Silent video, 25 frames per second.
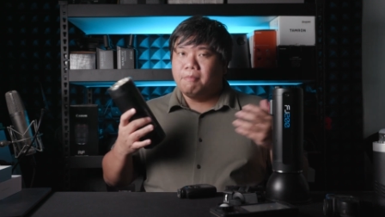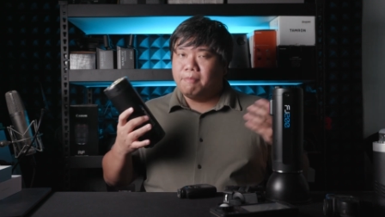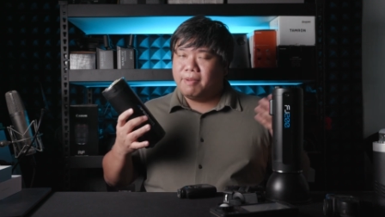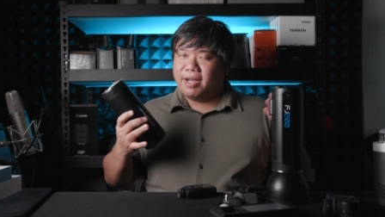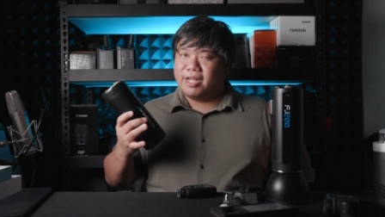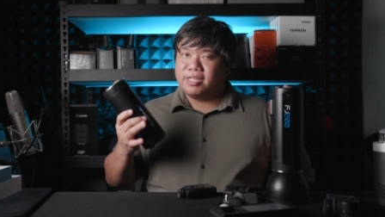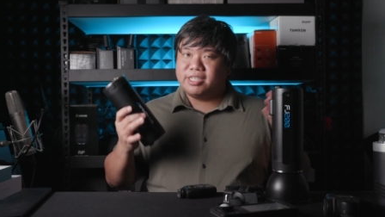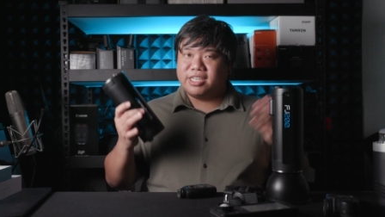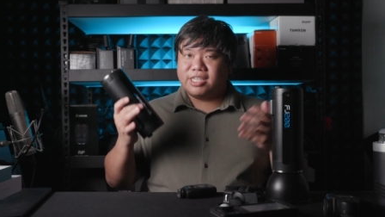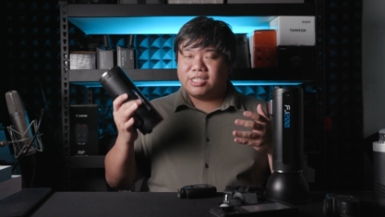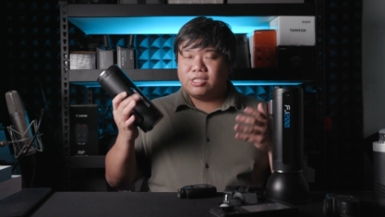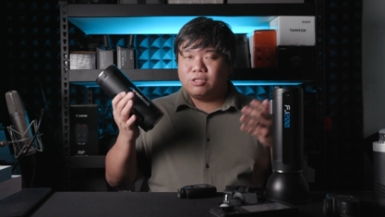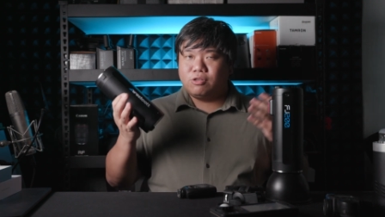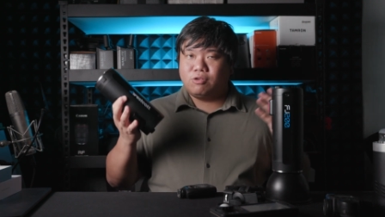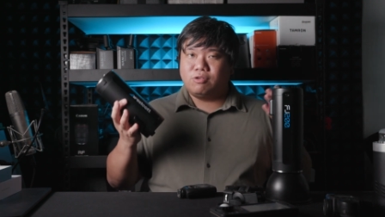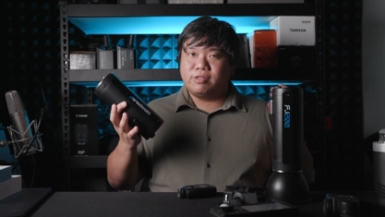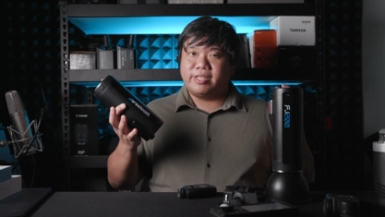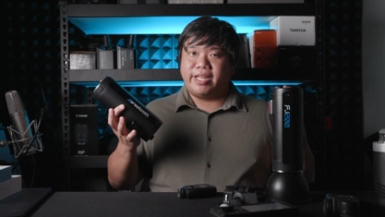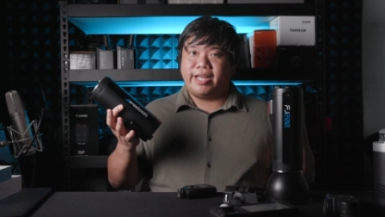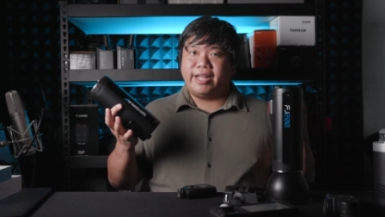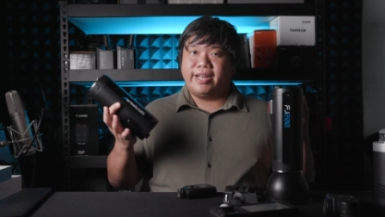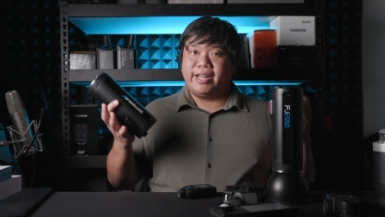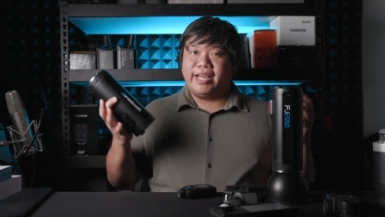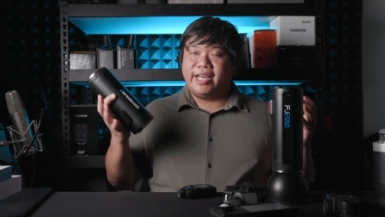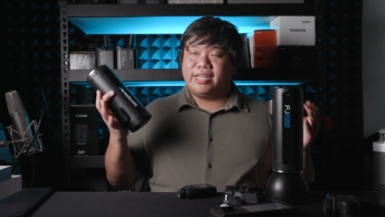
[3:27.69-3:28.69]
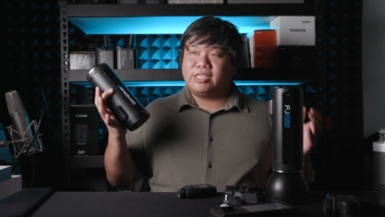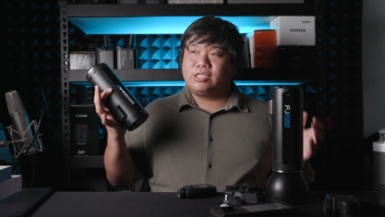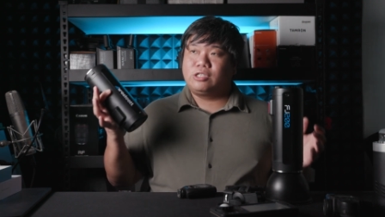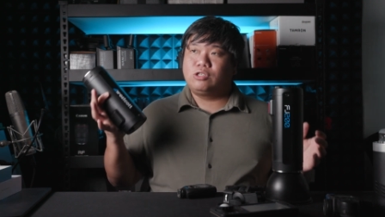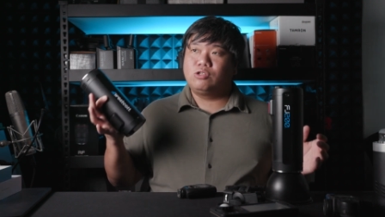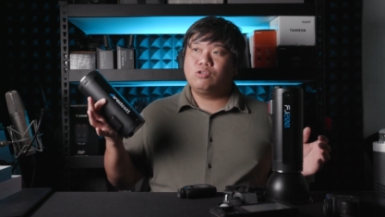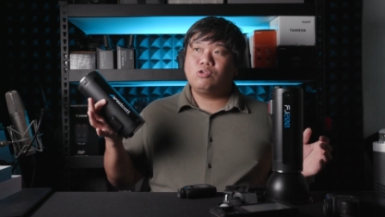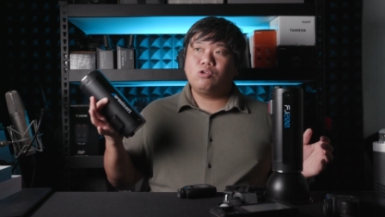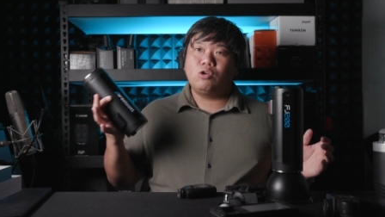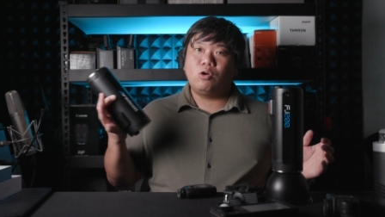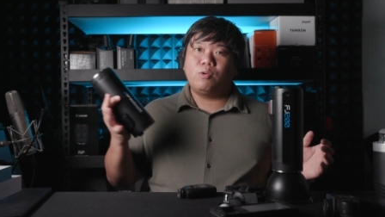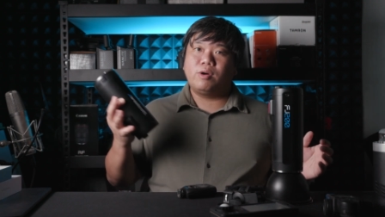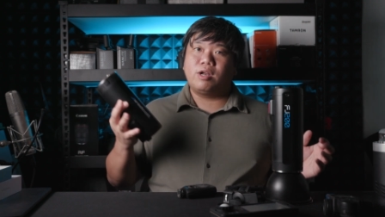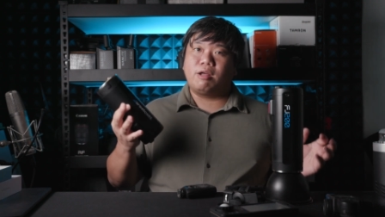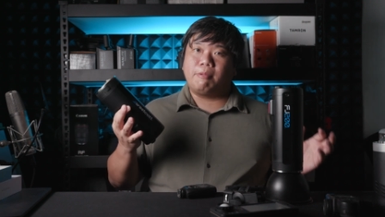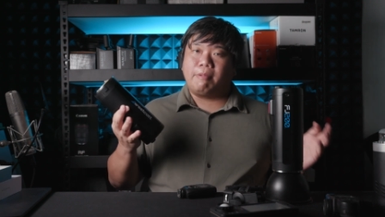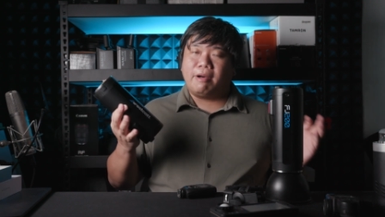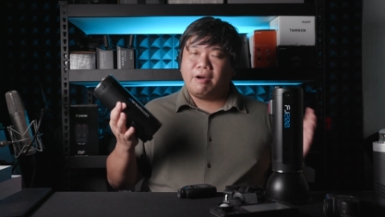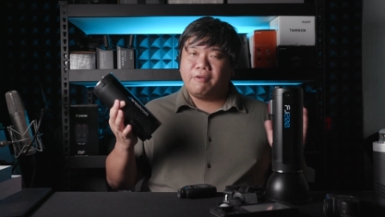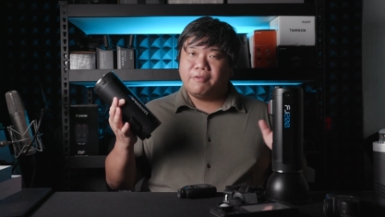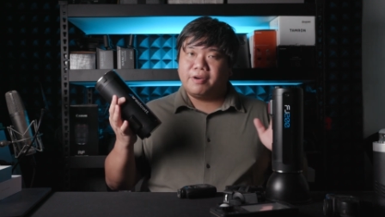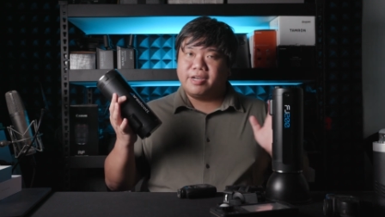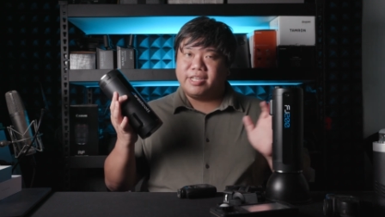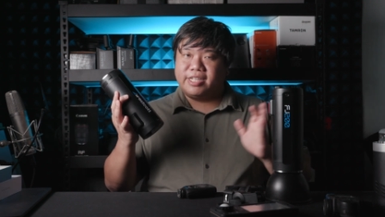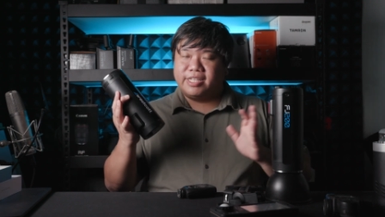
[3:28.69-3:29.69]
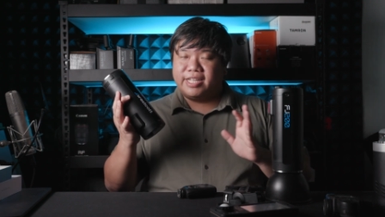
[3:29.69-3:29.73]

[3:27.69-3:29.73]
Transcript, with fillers: But just know that as you lower the power,